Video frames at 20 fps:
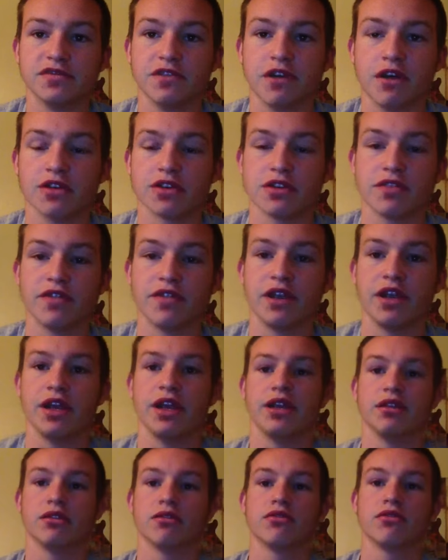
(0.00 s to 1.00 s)
also
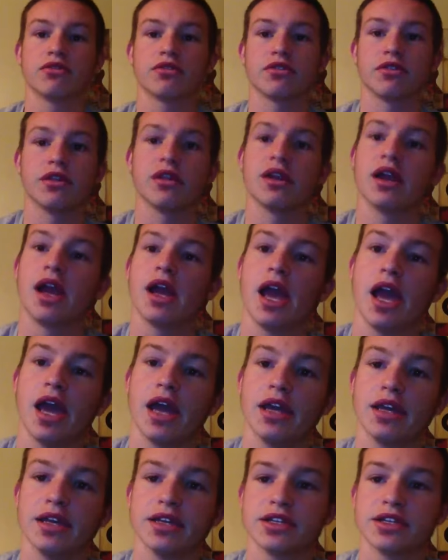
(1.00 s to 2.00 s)
varied. Luther
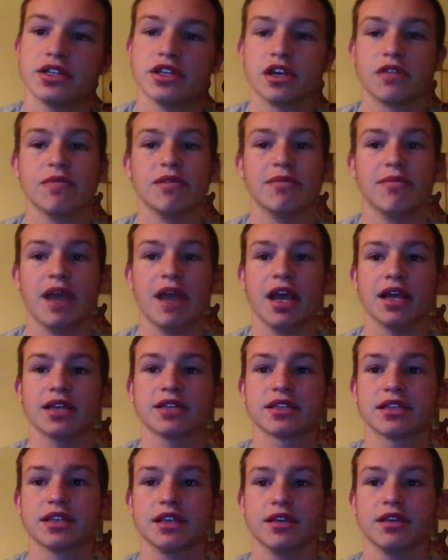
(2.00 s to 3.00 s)
had his German
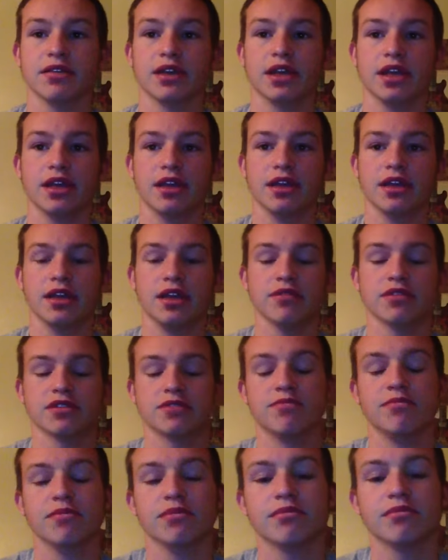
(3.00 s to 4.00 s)
Mass. It was
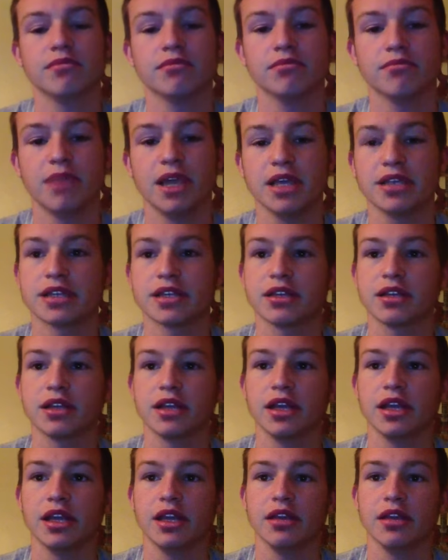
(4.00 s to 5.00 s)

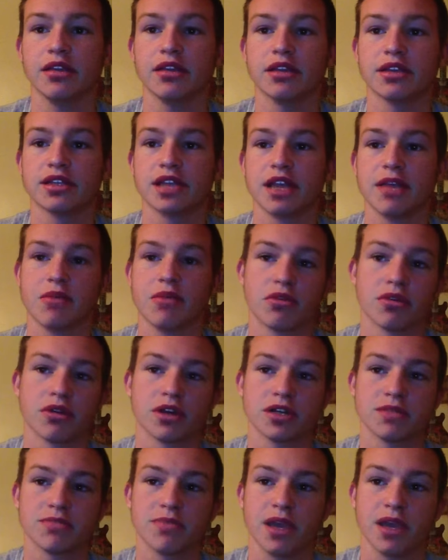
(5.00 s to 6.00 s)
basically the same order
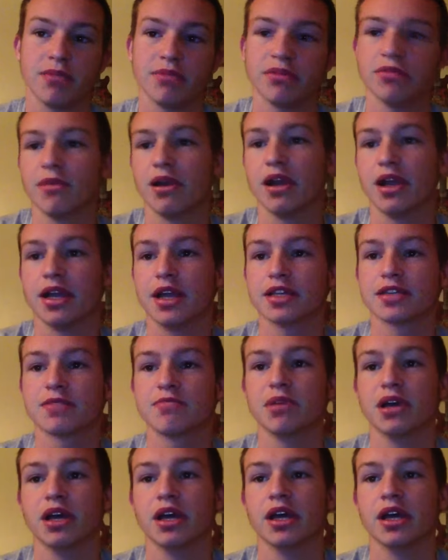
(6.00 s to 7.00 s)
as Papal Mass,
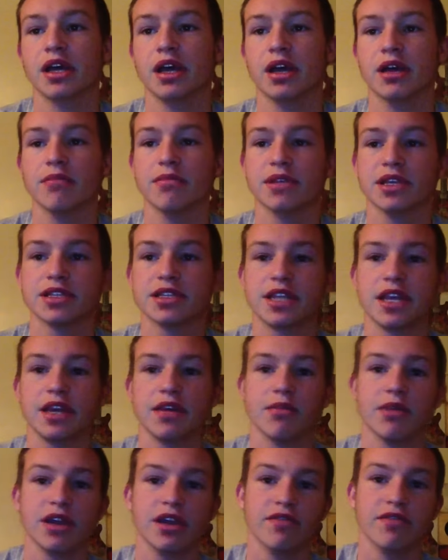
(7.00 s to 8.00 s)
but it stayed
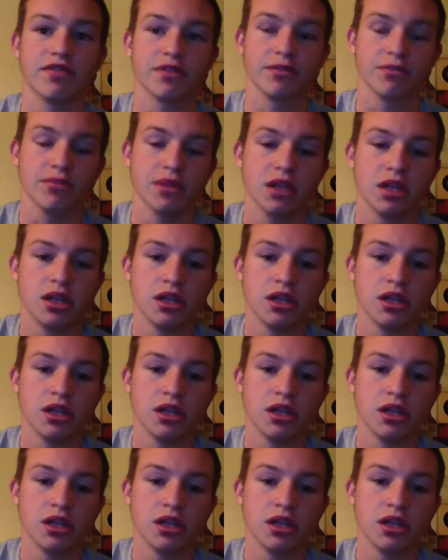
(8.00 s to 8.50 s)
away from